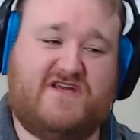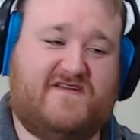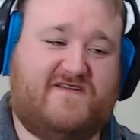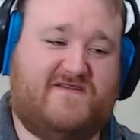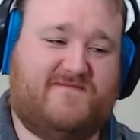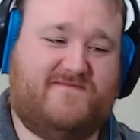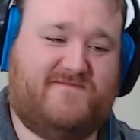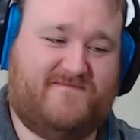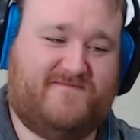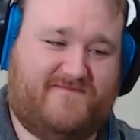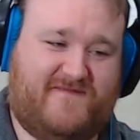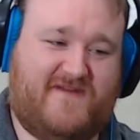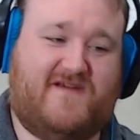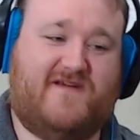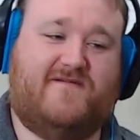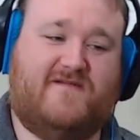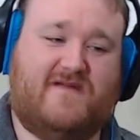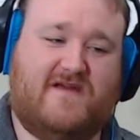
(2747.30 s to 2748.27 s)
Teeth,
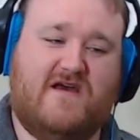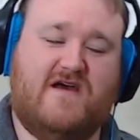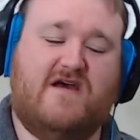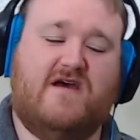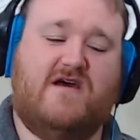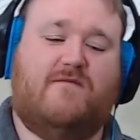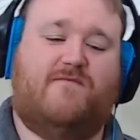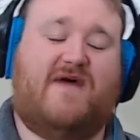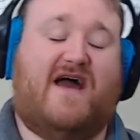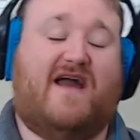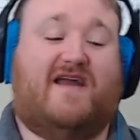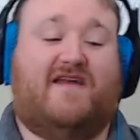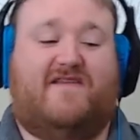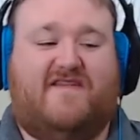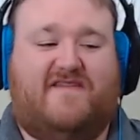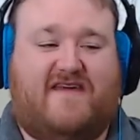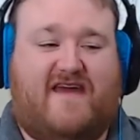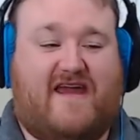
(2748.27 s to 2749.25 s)
yeah.
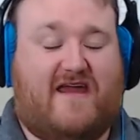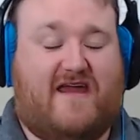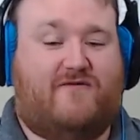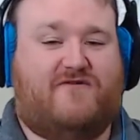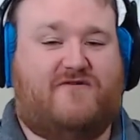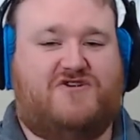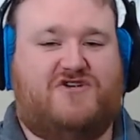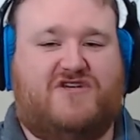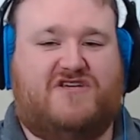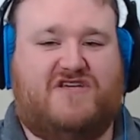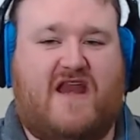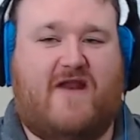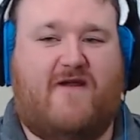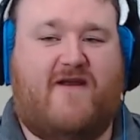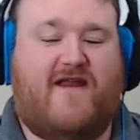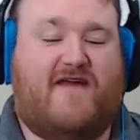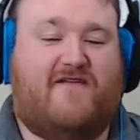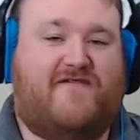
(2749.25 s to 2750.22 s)
Back in the day, it was just
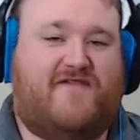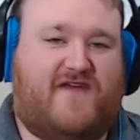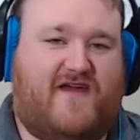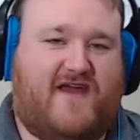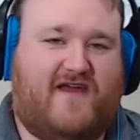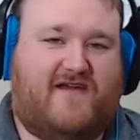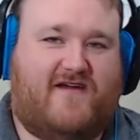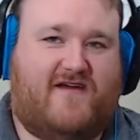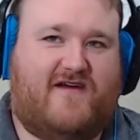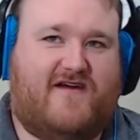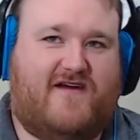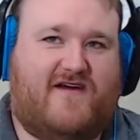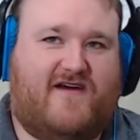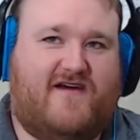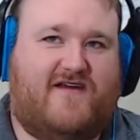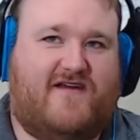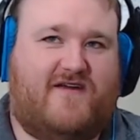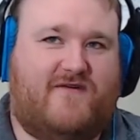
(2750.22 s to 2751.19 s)
an internet thing.
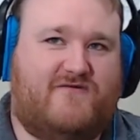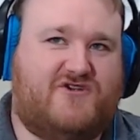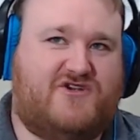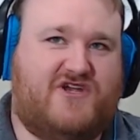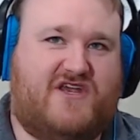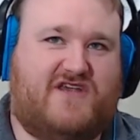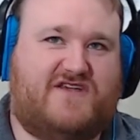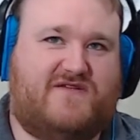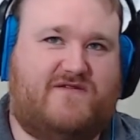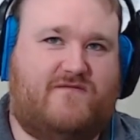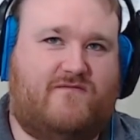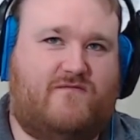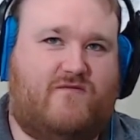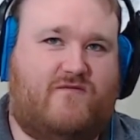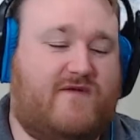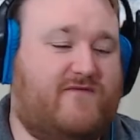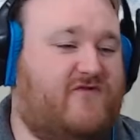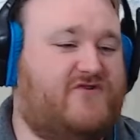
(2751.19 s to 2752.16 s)
It was just
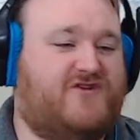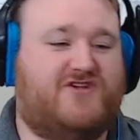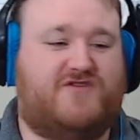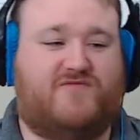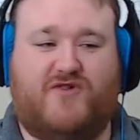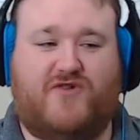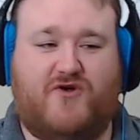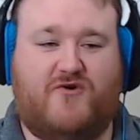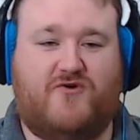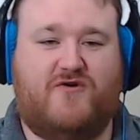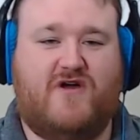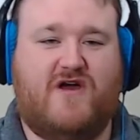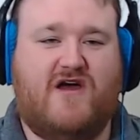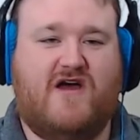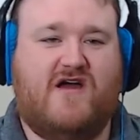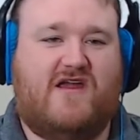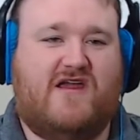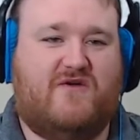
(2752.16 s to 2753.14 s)
Red versus
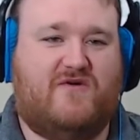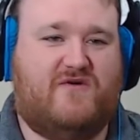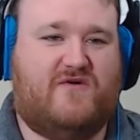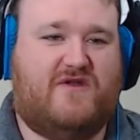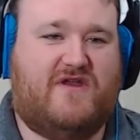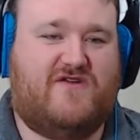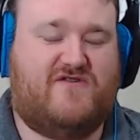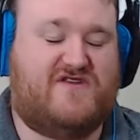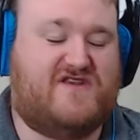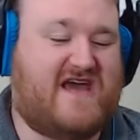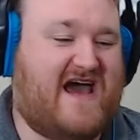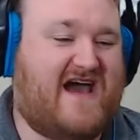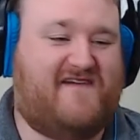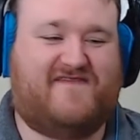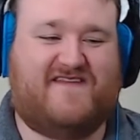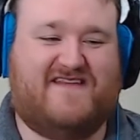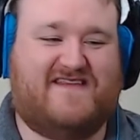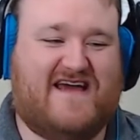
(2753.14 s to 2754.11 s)
Blue. You'd
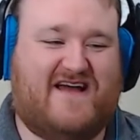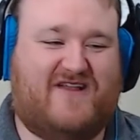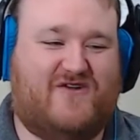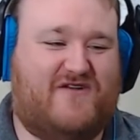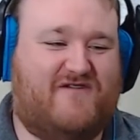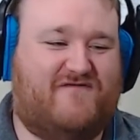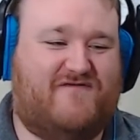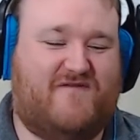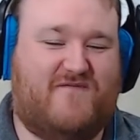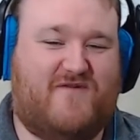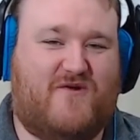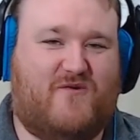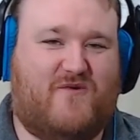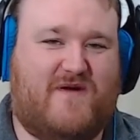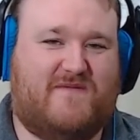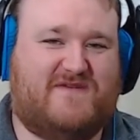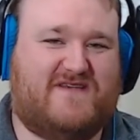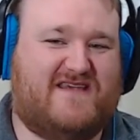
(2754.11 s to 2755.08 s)
have to download it from
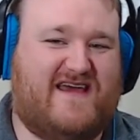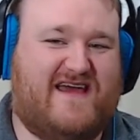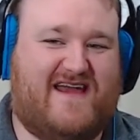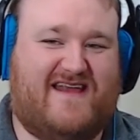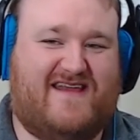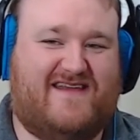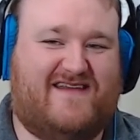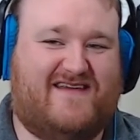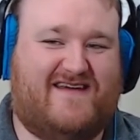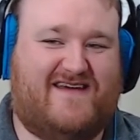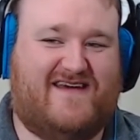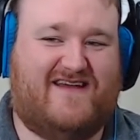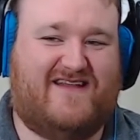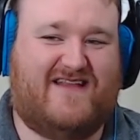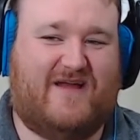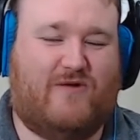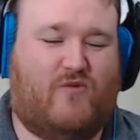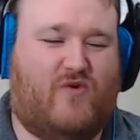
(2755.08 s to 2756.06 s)
their website
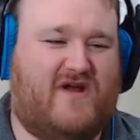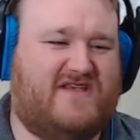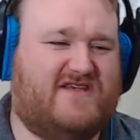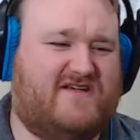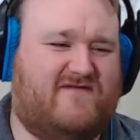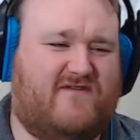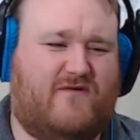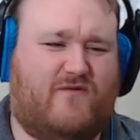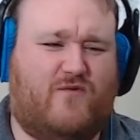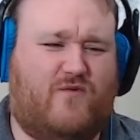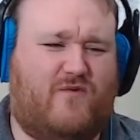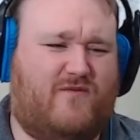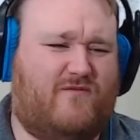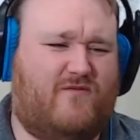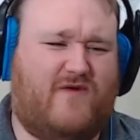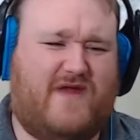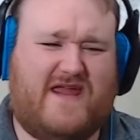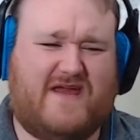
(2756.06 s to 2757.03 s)
like once every
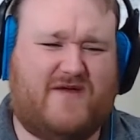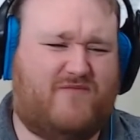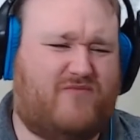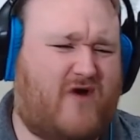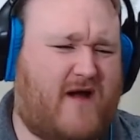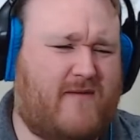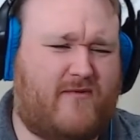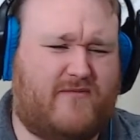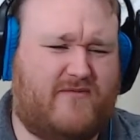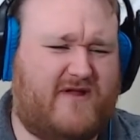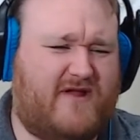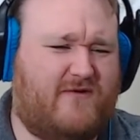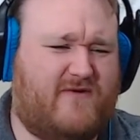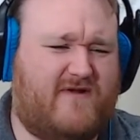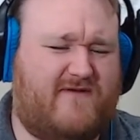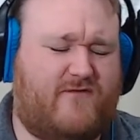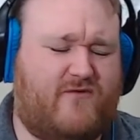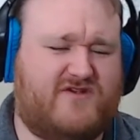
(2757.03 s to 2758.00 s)
week,
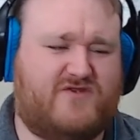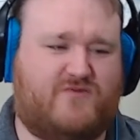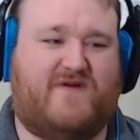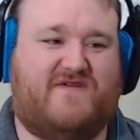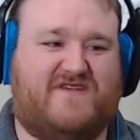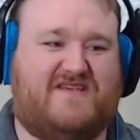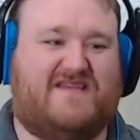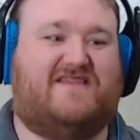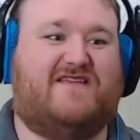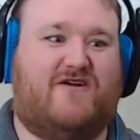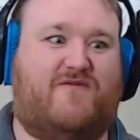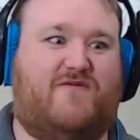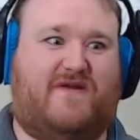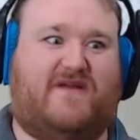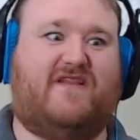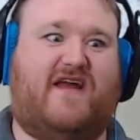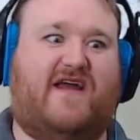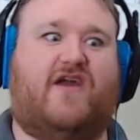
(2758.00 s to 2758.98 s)
probably, or whatever it was. We would sit
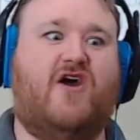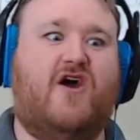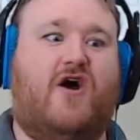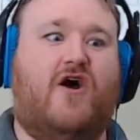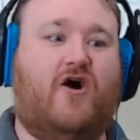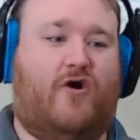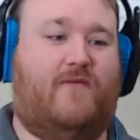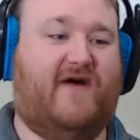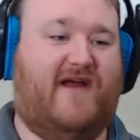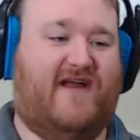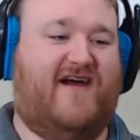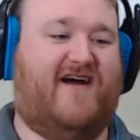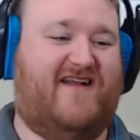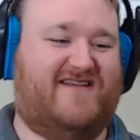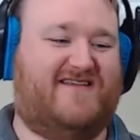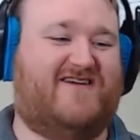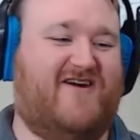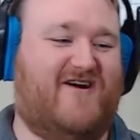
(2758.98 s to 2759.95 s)
there and be like, "Oh my
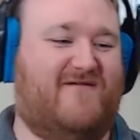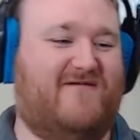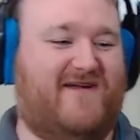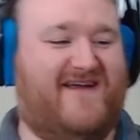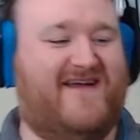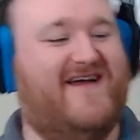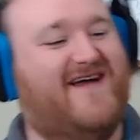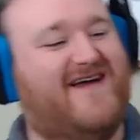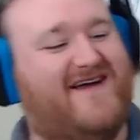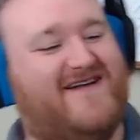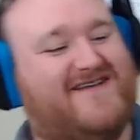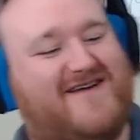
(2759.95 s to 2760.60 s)
God, it's coming!